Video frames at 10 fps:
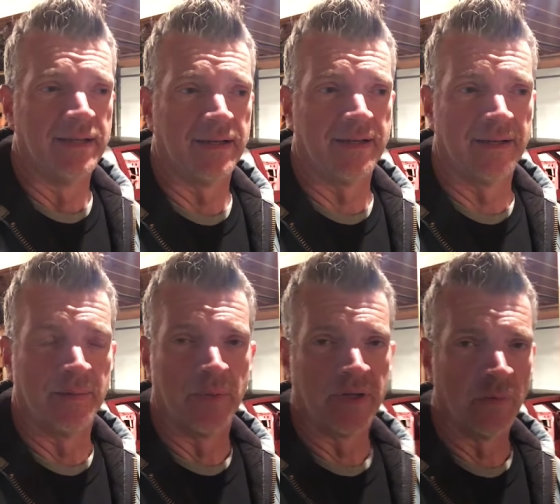
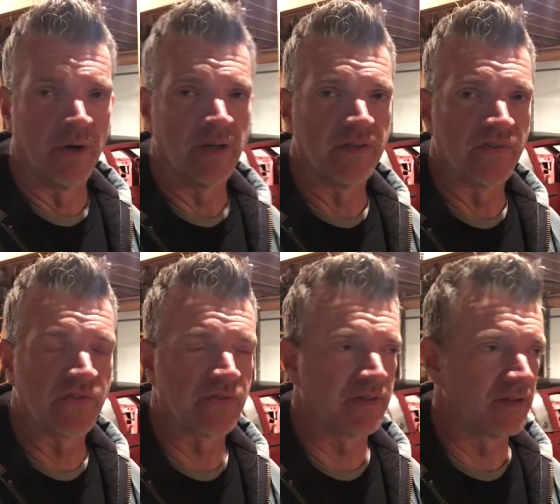But he
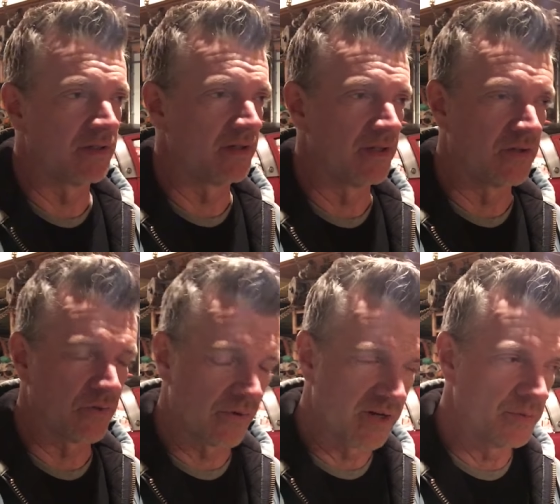was
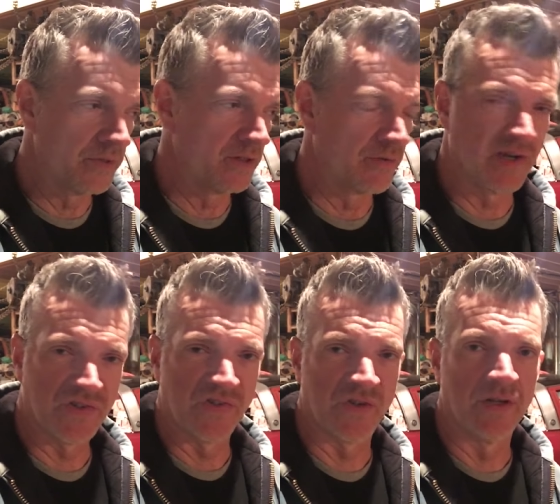incredibly
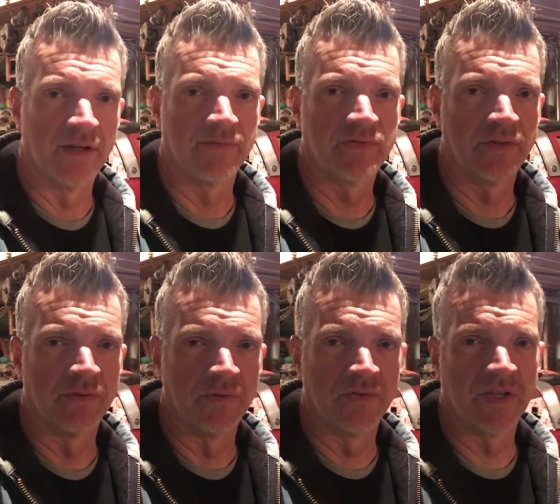gracious enough
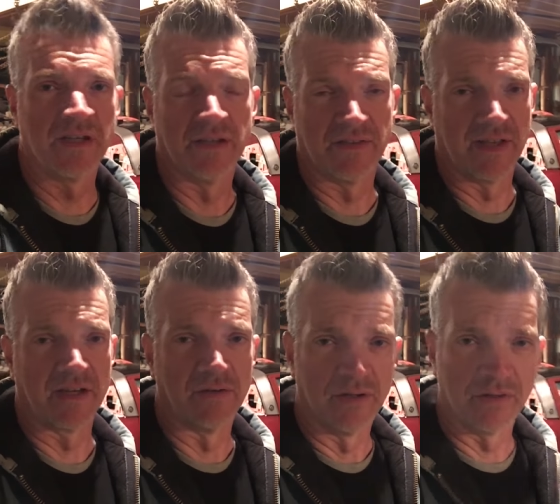to take
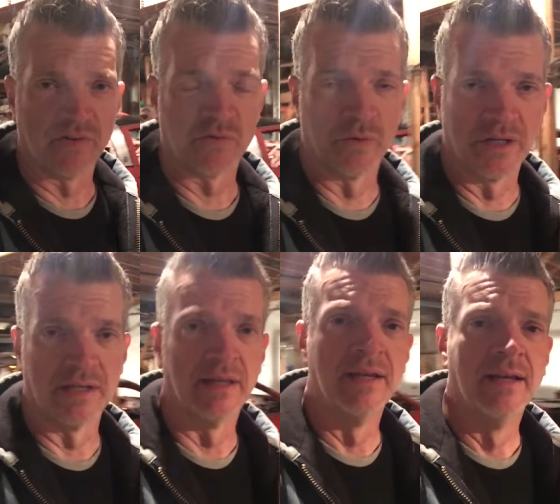Nathaniel under his
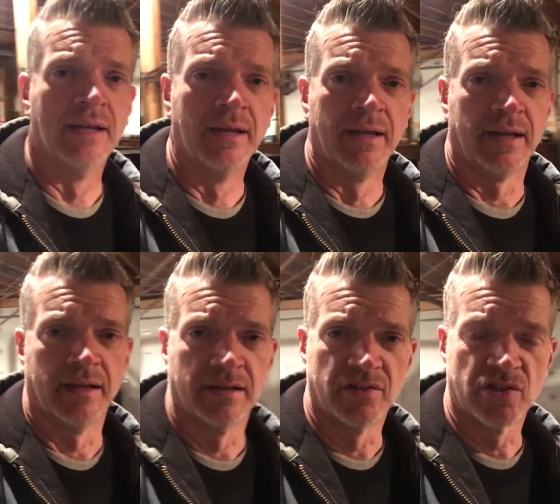wing
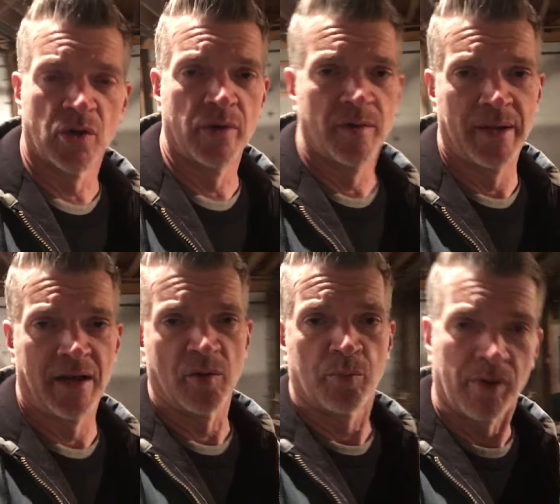and show him
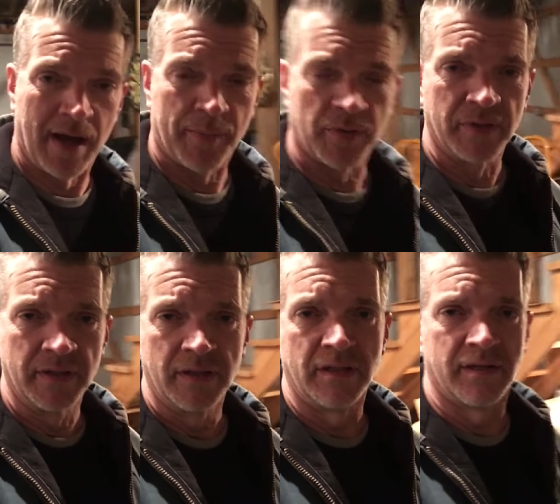how to
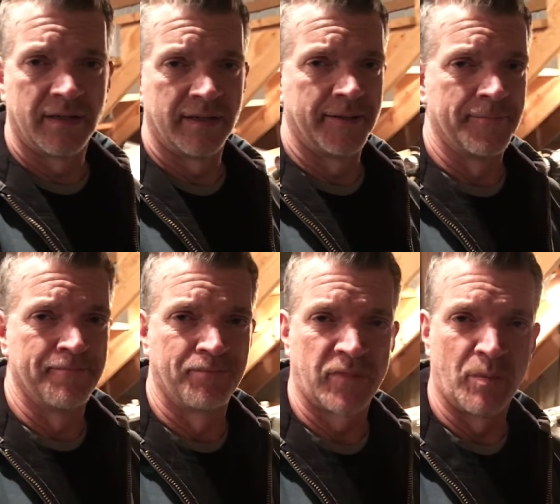properly
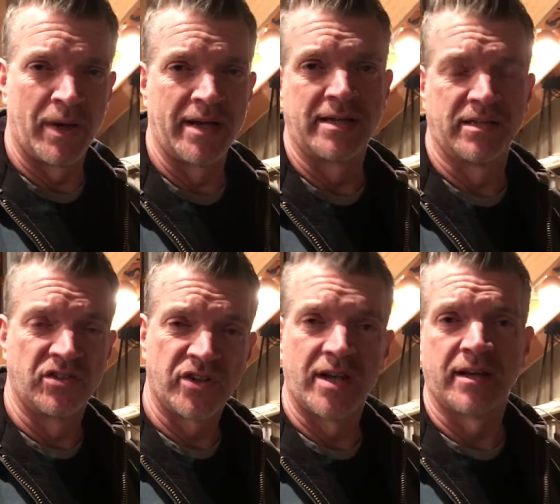mic and
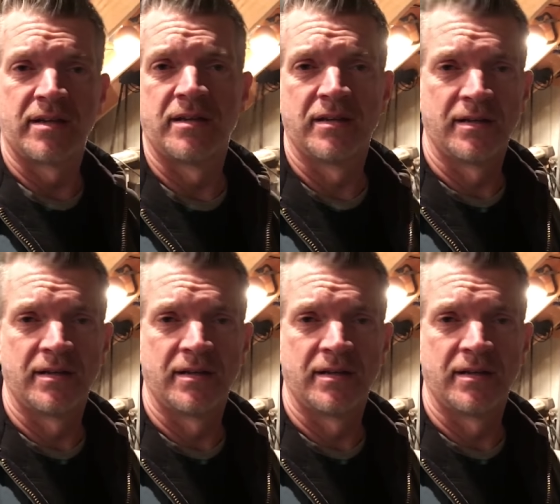check